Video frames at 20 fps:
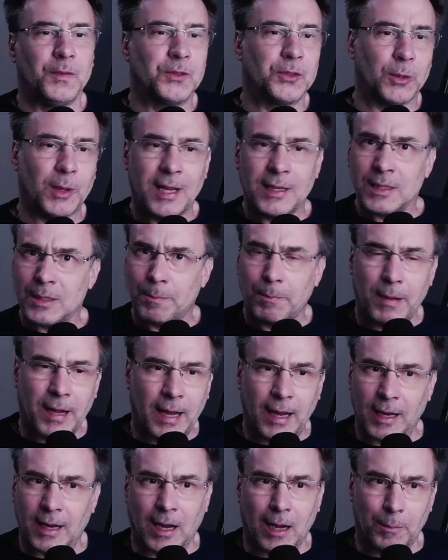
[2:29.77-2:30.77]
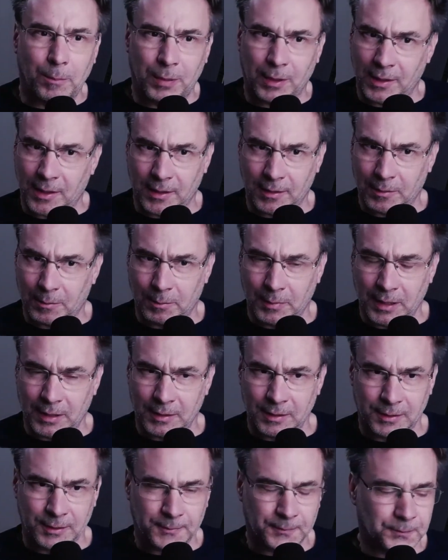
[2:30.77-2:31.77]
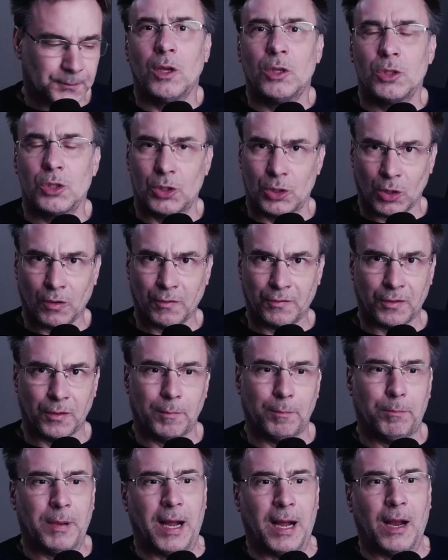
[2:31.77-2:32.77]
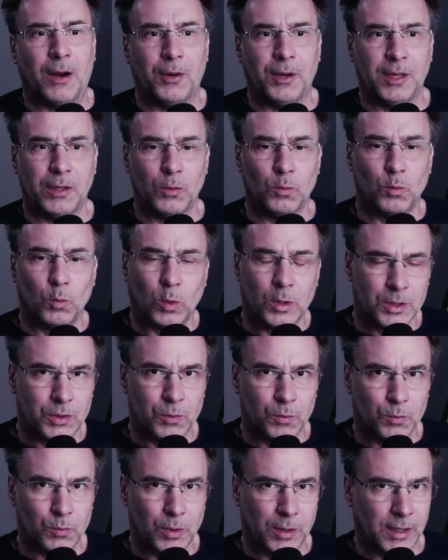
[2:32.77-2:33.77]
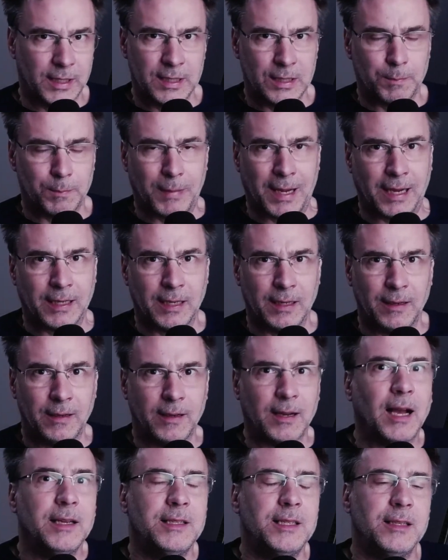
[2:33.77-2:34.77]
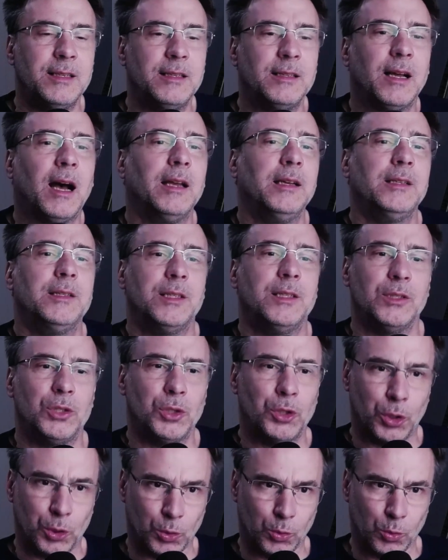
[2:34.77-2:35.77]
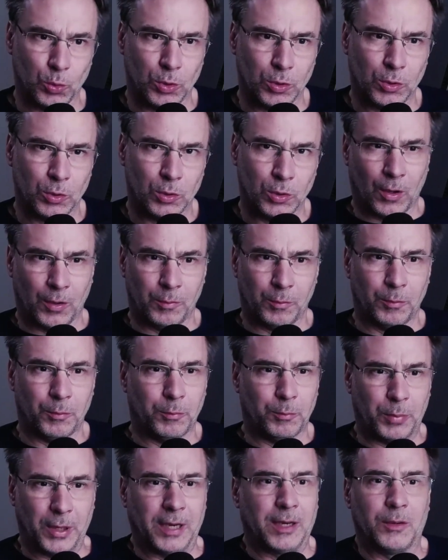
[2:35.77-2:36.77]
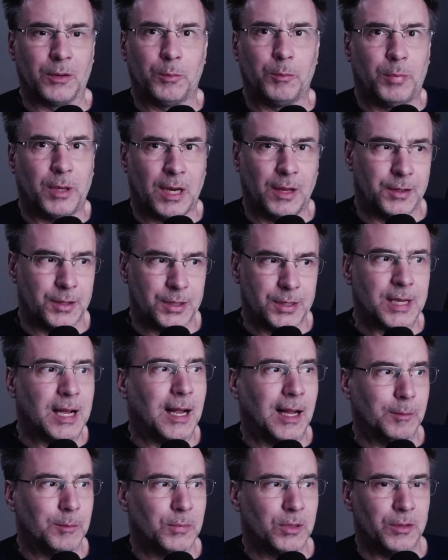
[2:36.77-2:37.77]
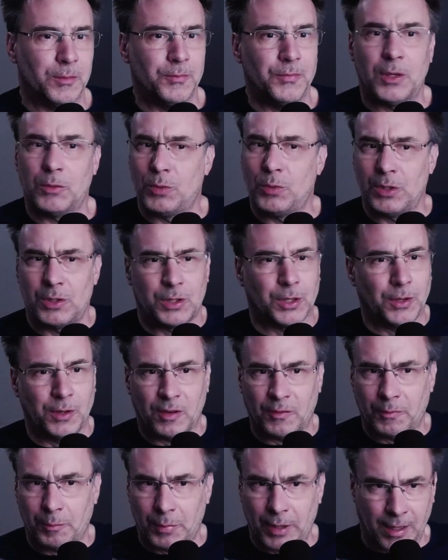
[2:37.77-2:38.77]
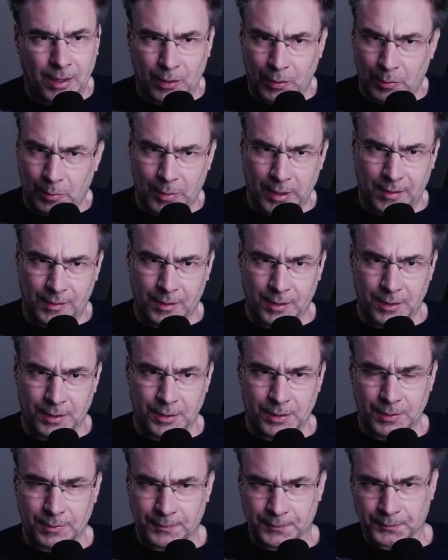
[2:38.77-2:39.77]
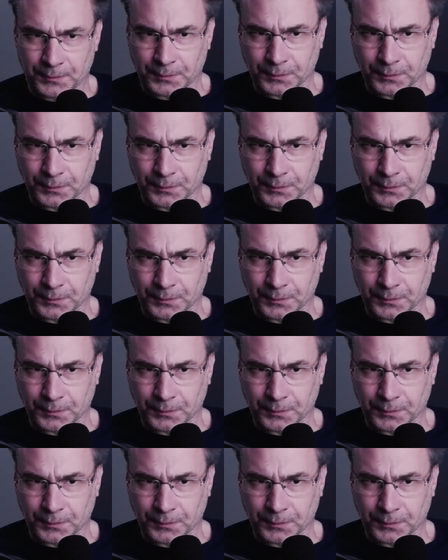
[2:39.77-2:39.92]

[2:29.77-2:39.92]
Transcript: So let's back up a little bit. Song for Barry was released back in 1992 on Brecker Brothers' album The Return of Brecker Brothers.